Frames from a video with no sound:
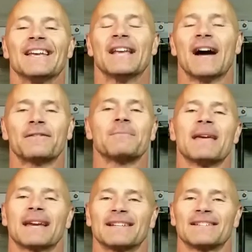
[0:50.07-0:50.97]
you have to
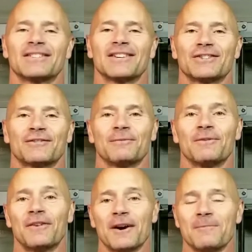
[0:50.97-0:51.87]
make a decision from
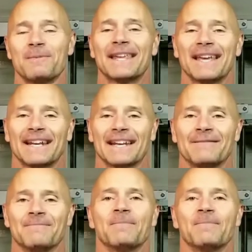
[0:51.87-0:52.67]
the very beginning.